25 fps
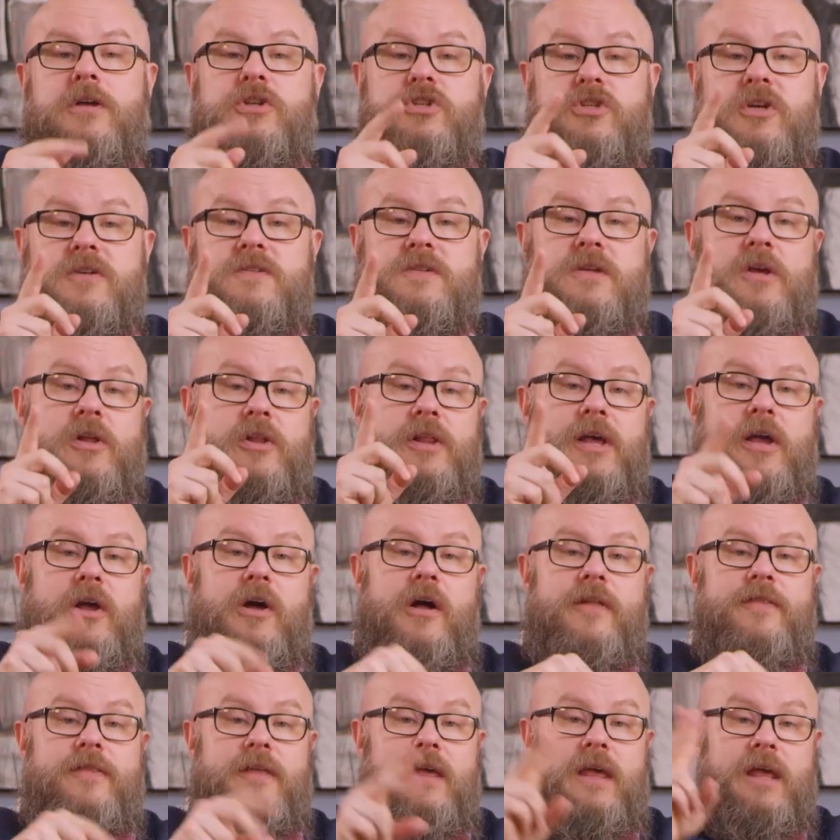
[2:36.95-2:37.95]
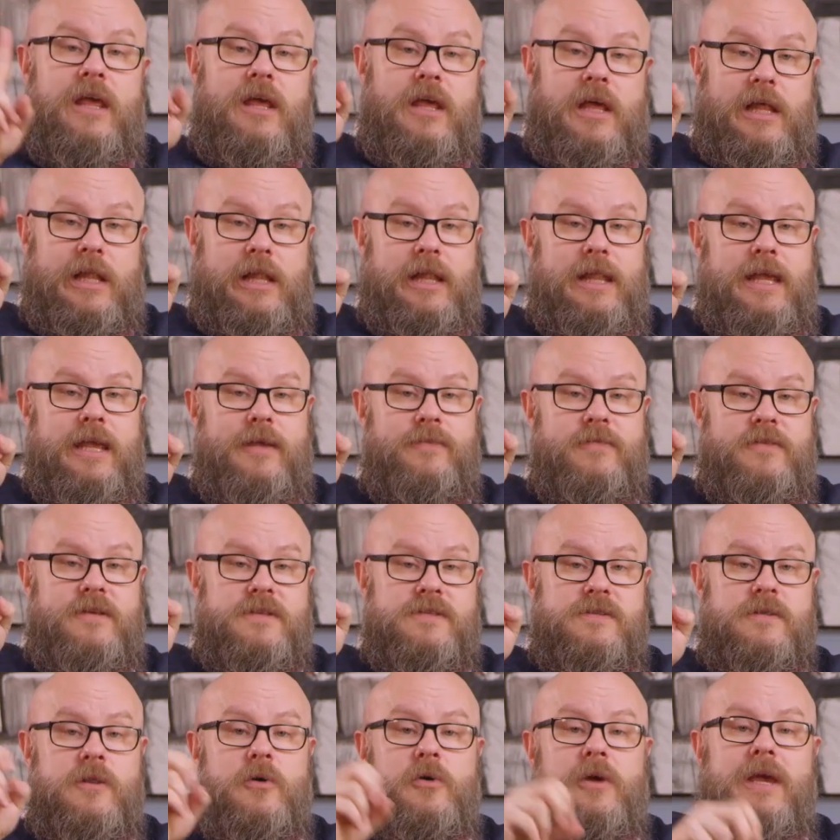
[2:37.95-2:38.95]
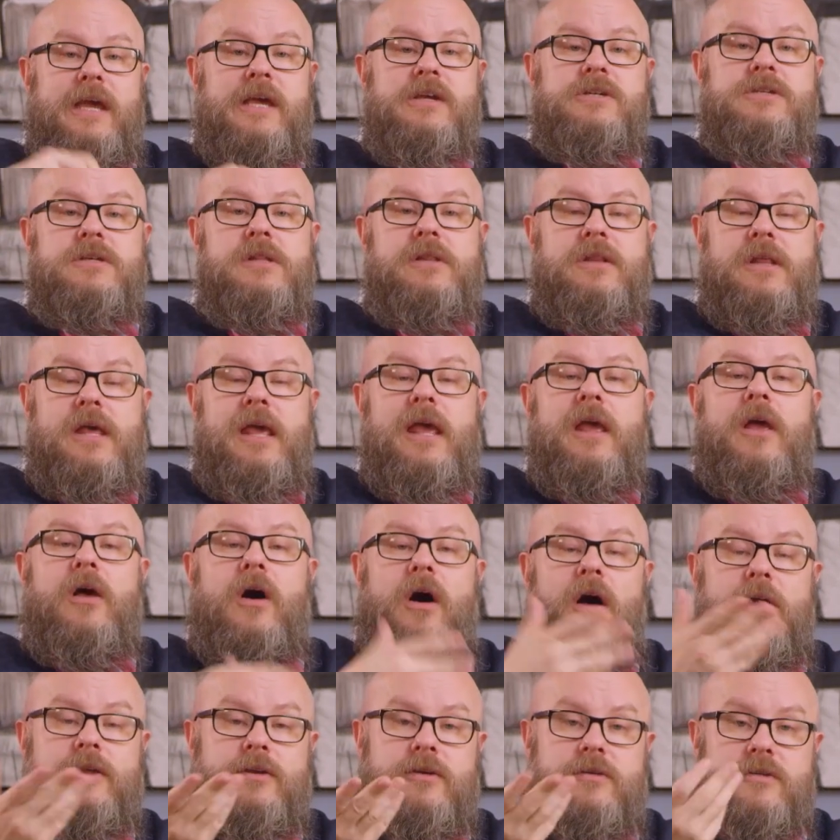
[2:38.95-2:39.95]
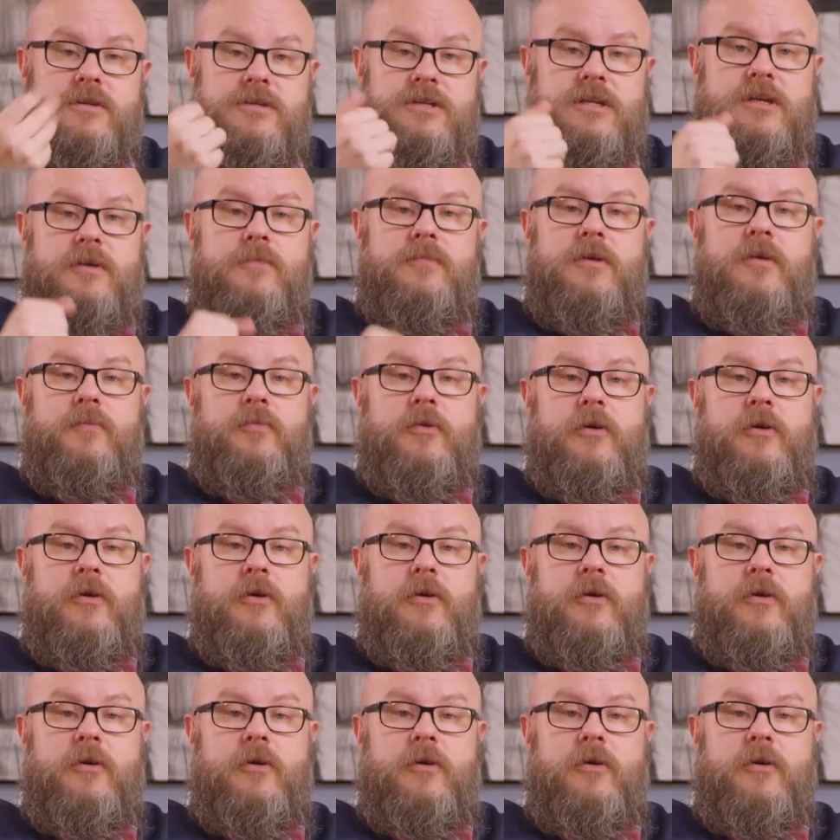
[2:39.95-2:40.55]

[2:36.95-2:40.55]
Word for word: Just click on the Claim This Location link on your GMB